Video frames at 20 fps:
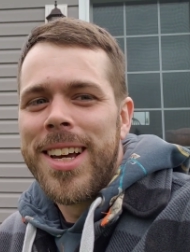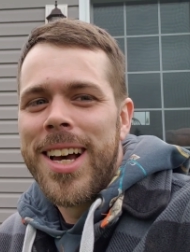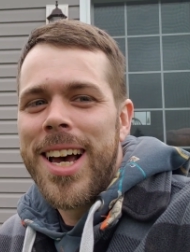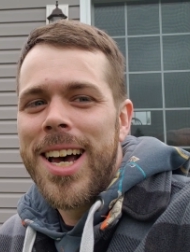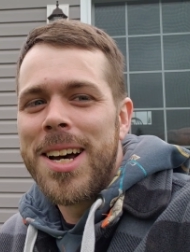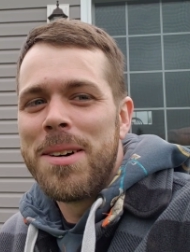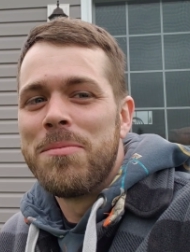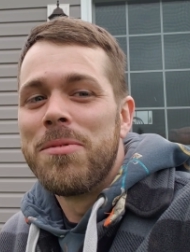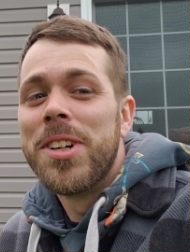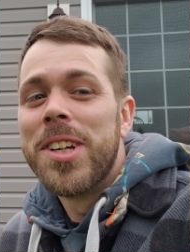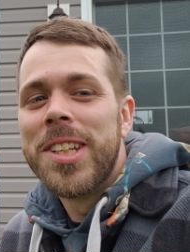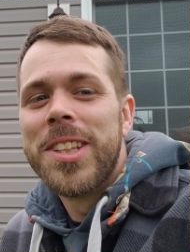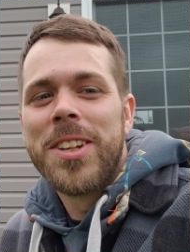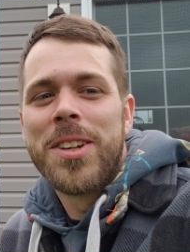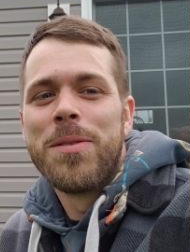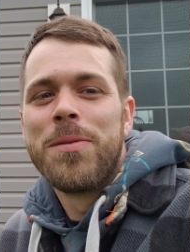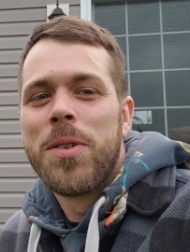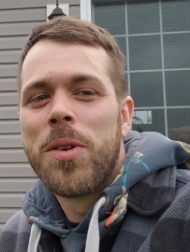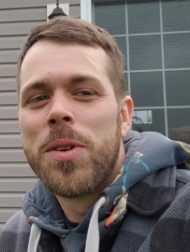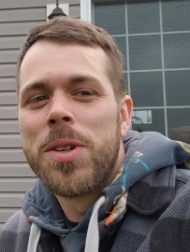I'm really
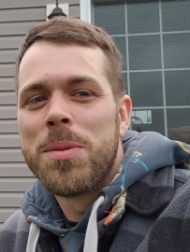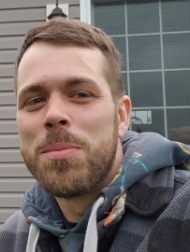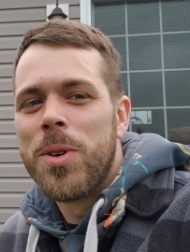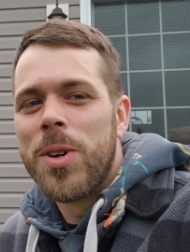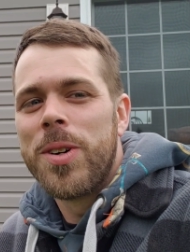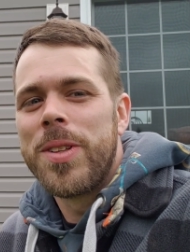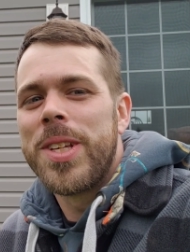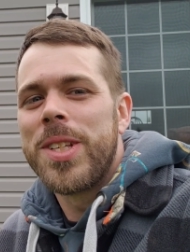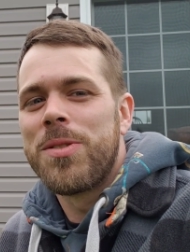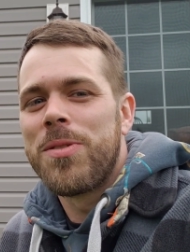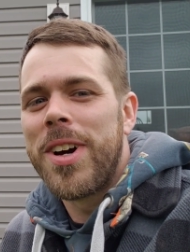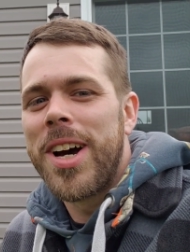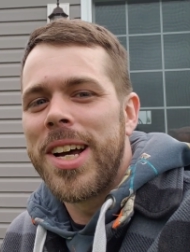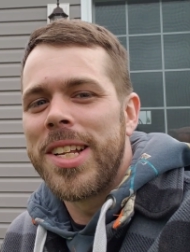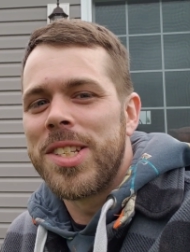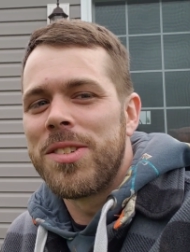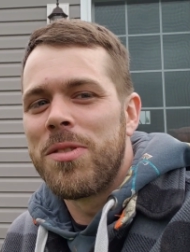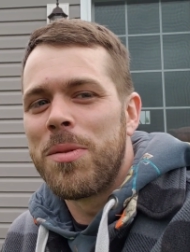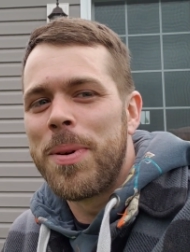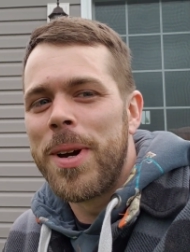looking forward to more of these
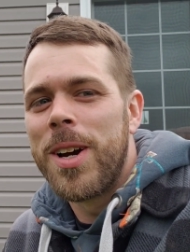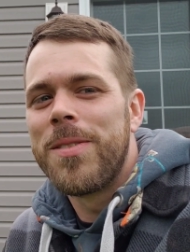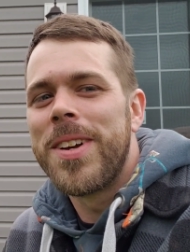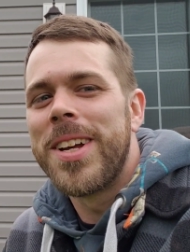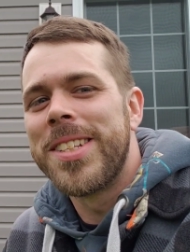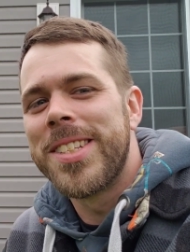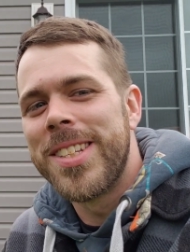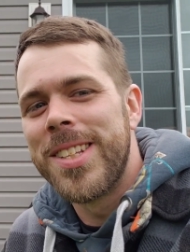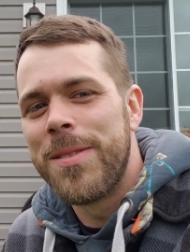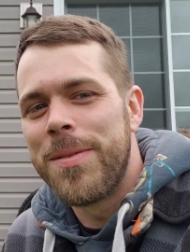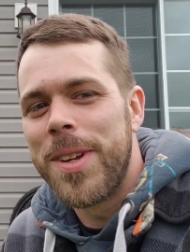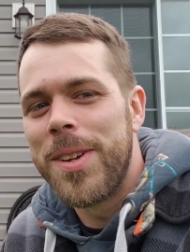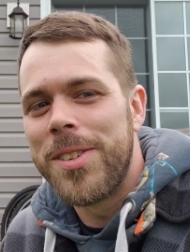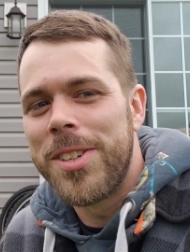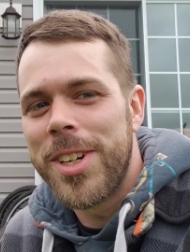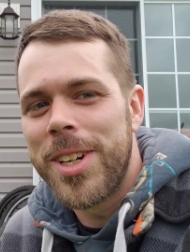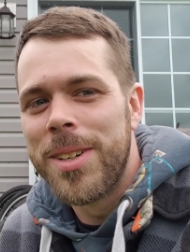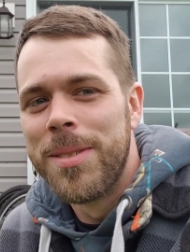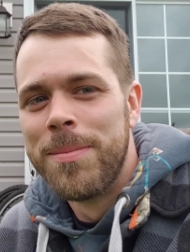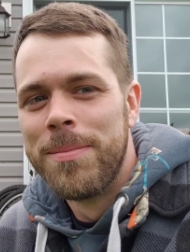rides and repair events in the
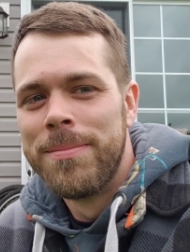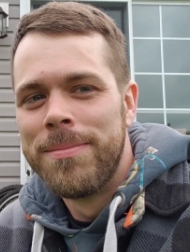future.